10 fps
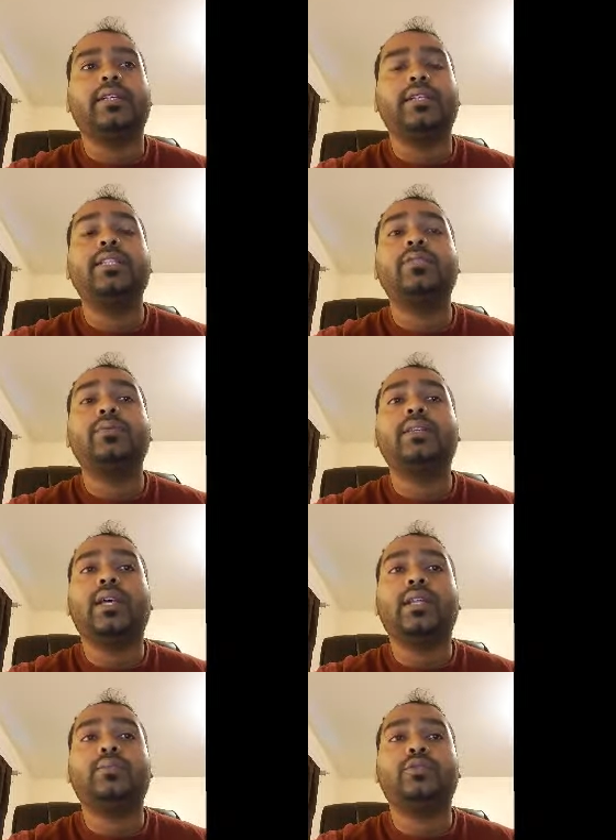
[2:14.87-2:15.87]
This will
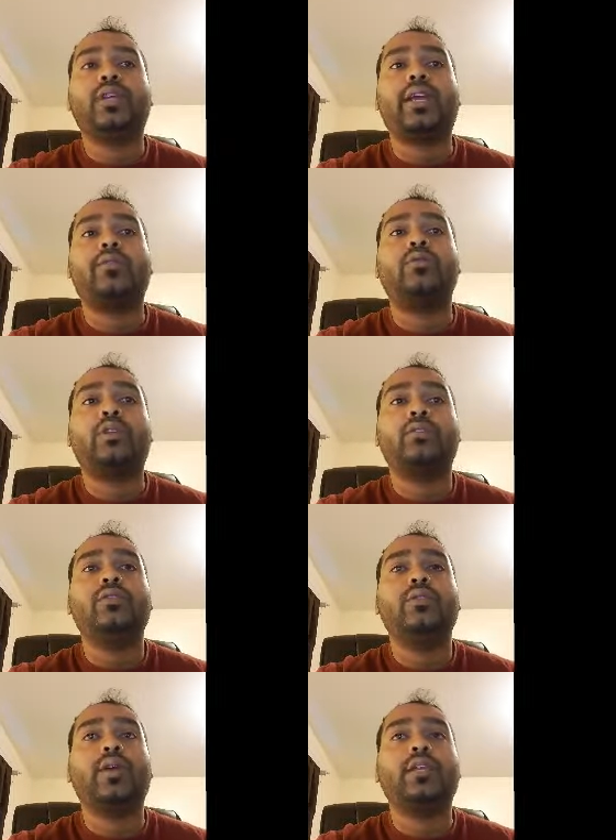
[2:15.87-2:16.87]
help track
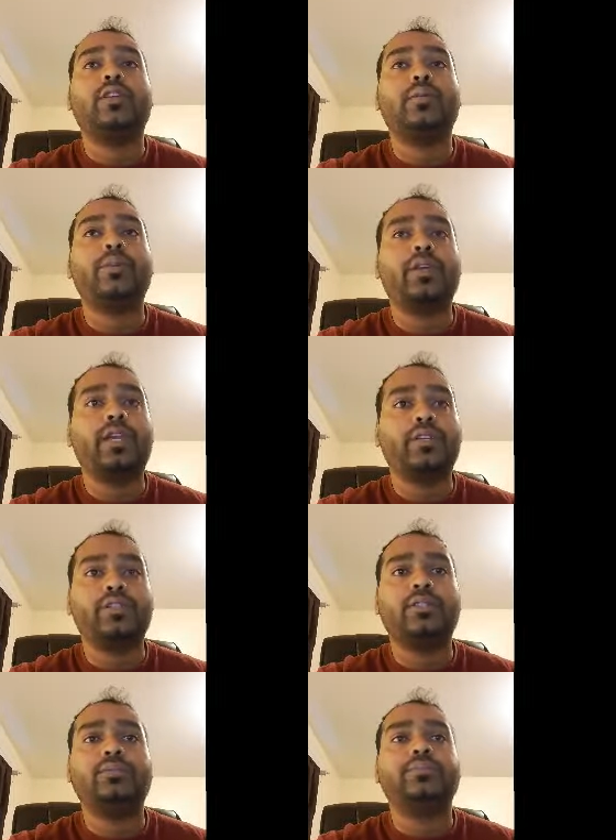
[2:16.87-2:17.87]
workflow and
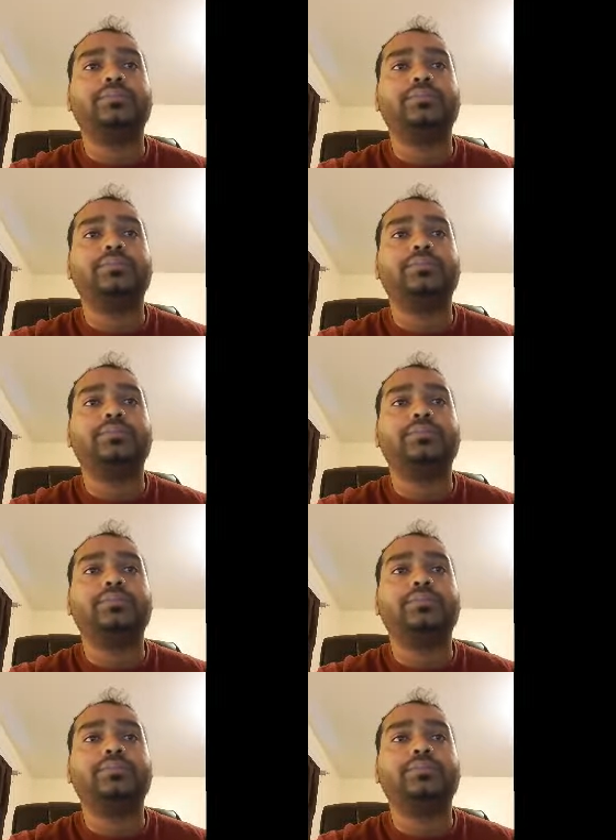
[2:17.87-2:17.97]
communication,